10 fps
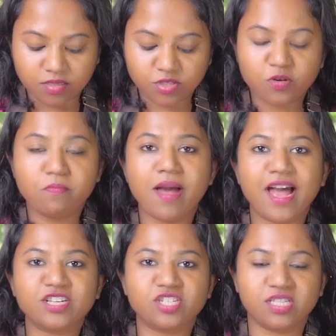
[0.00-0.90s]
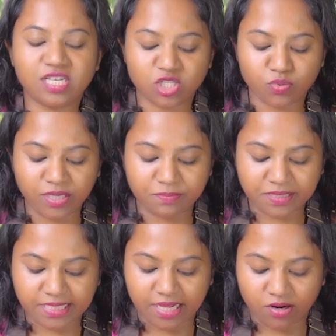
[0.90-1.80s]
To mash these sweet
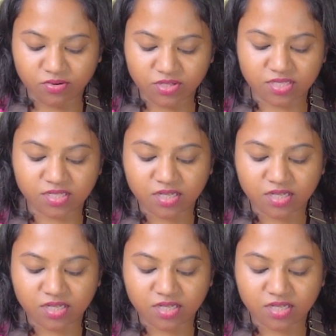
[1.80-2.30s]
potatoes,